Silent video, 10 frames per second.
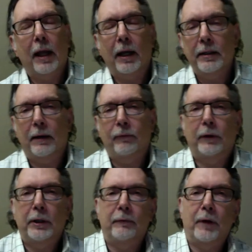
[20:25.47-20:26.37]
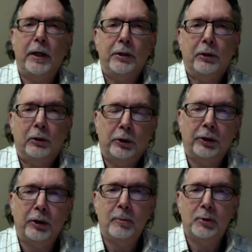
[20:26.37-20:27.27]
I definitely invite you to look at
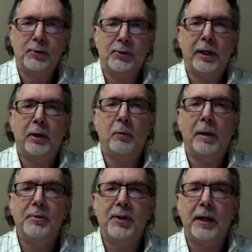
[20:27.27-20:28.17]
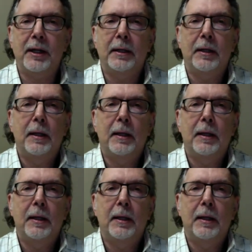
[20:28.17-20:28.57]
the Moses Lake website.